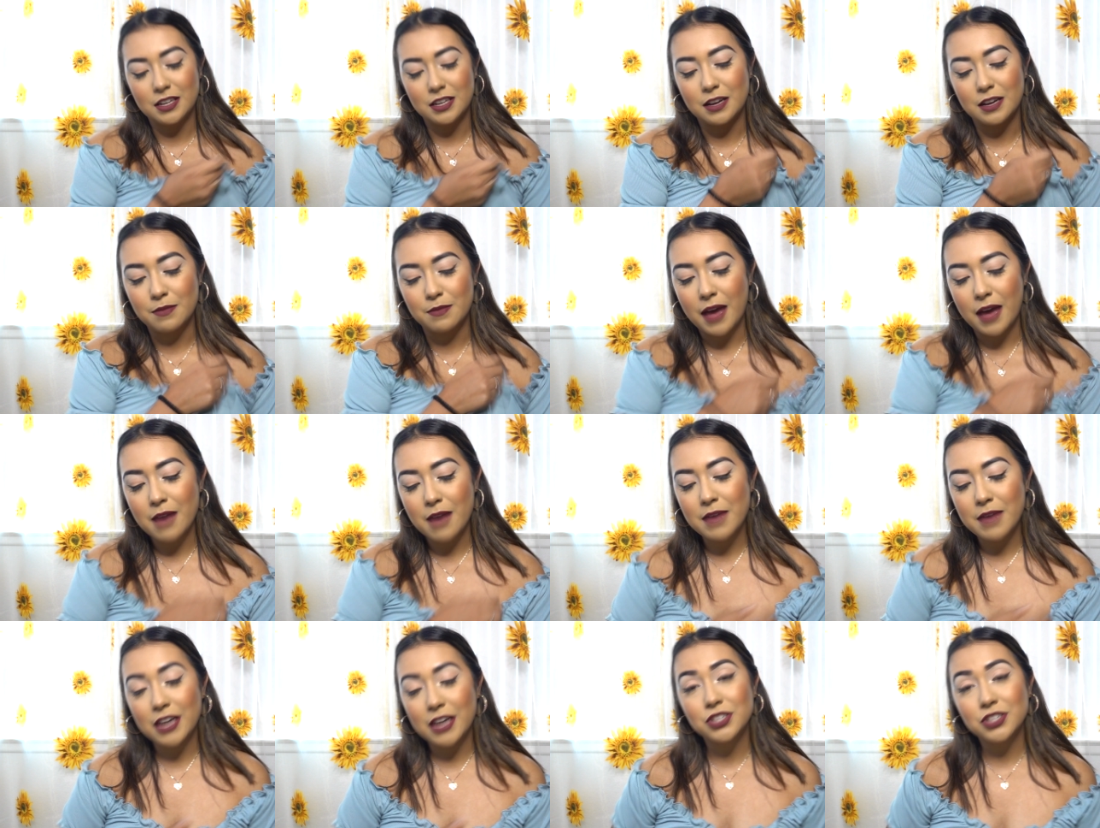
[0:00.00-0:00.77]
I'm
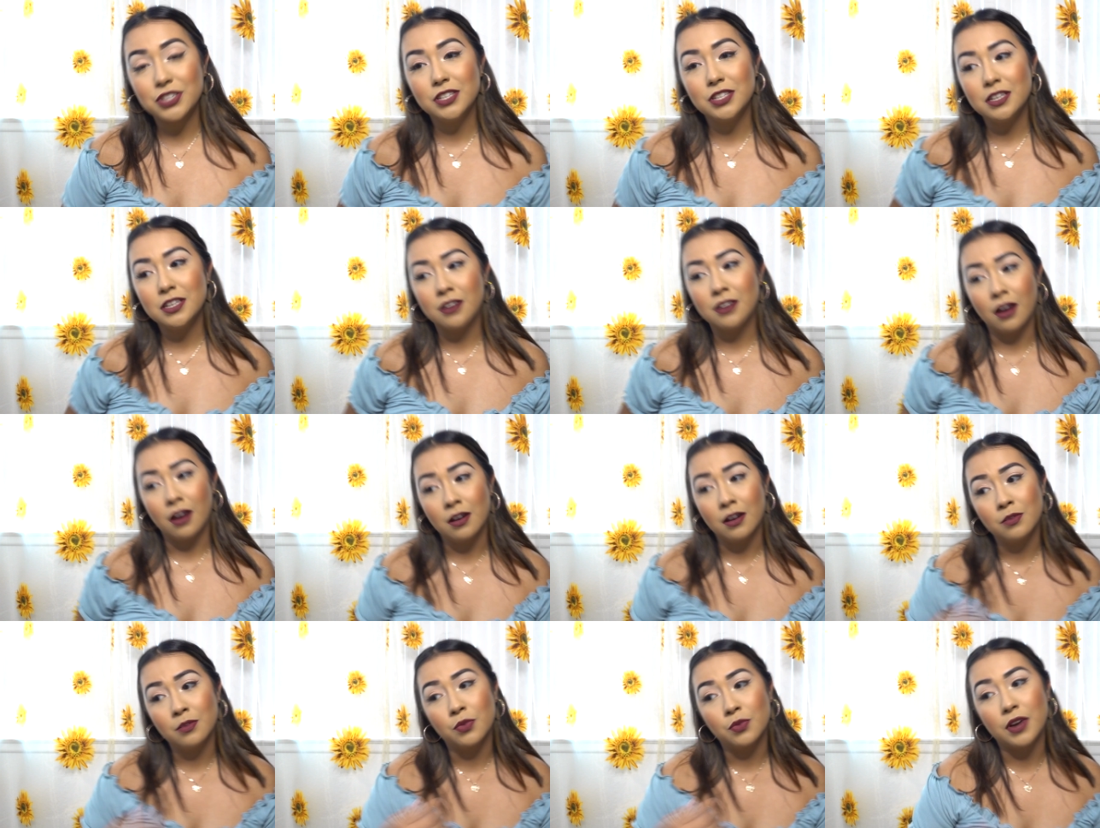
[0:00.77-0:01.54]
actually
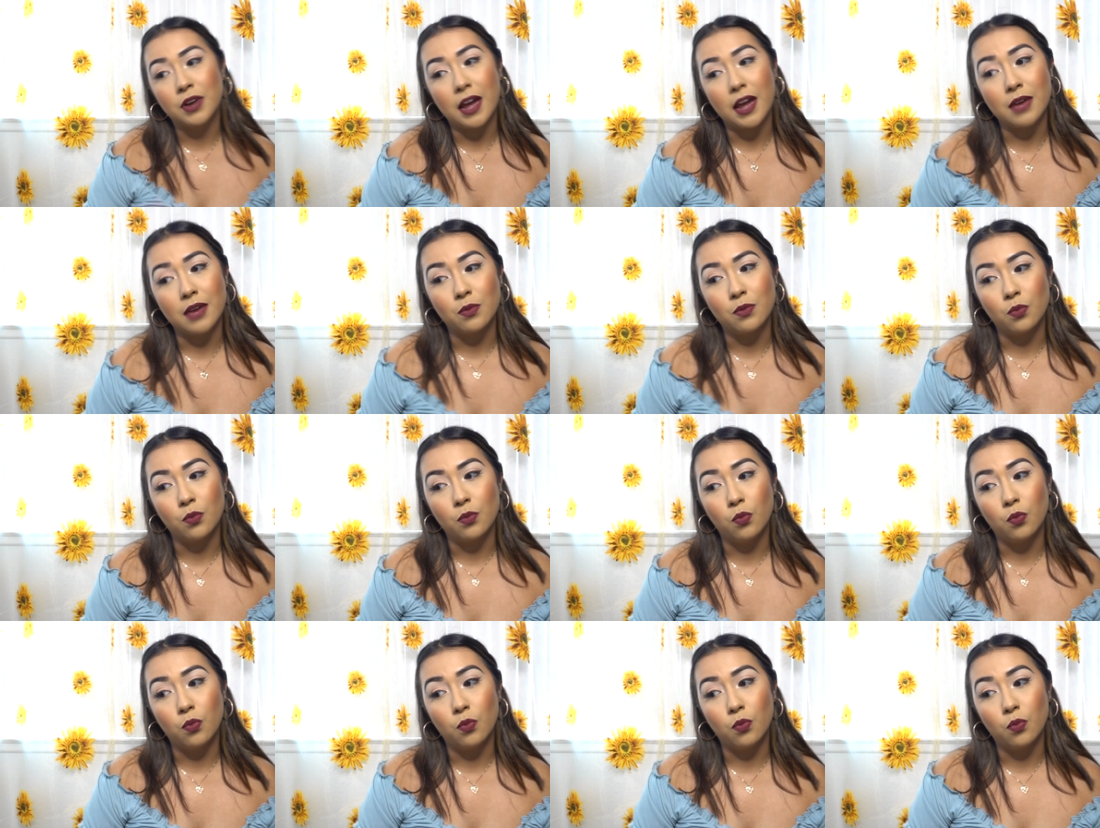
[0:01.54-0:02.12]
not where I